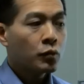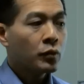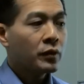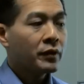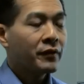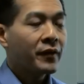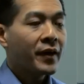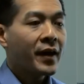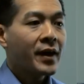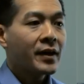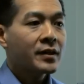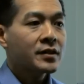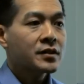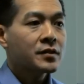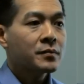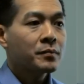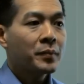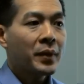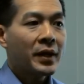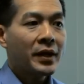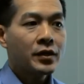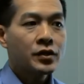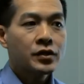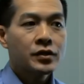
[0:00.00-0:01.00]
We've had some
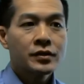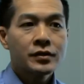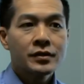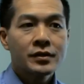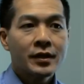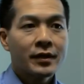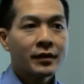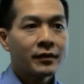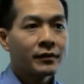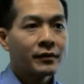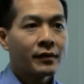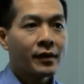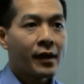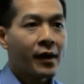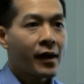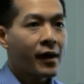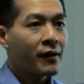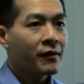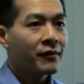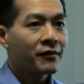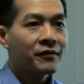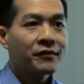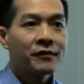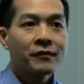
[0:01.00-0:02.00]
patients that
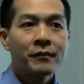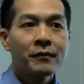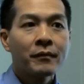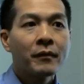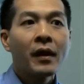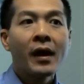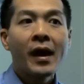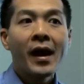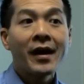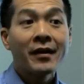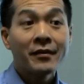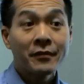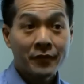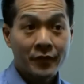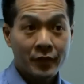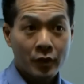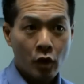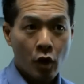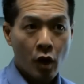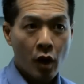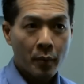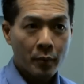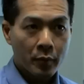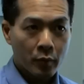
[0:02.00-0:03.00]
have had
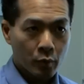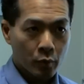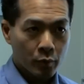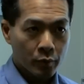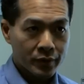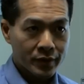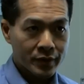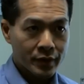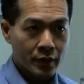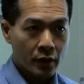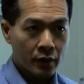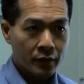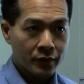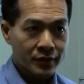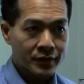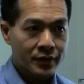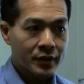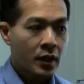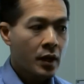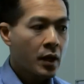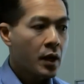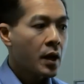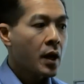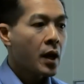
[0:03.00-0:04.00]
phenomenal results.
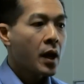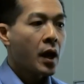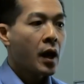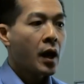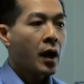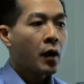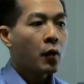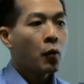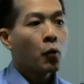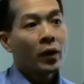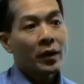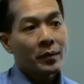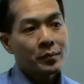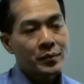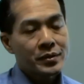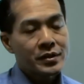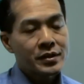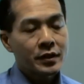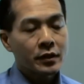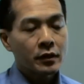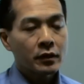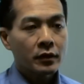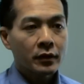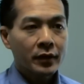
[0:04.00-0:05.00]
One
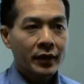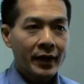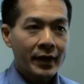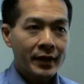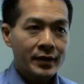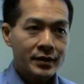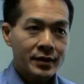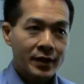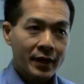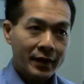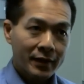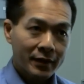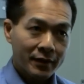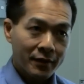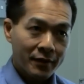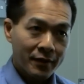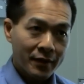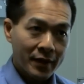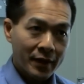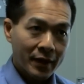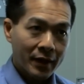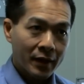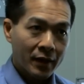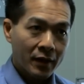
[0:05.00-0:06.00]
particular case I can
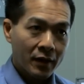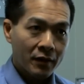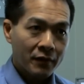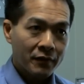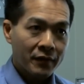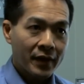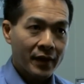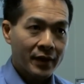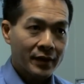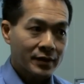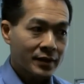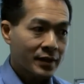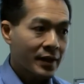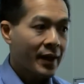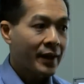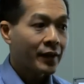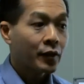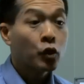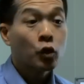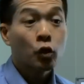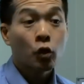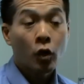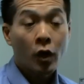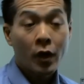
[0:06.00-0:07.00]
think of has
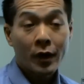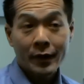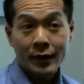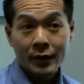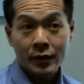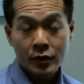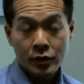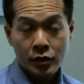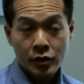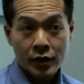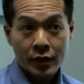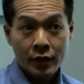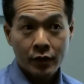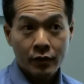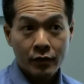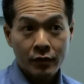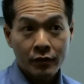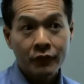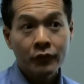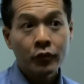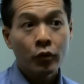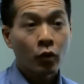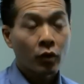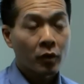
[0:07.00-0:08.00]
had chronic
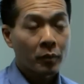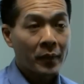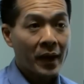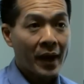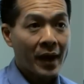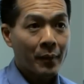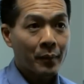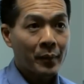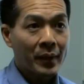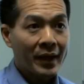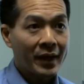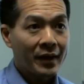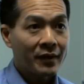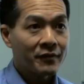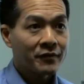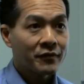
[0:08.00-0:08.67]
degenerative lower back pain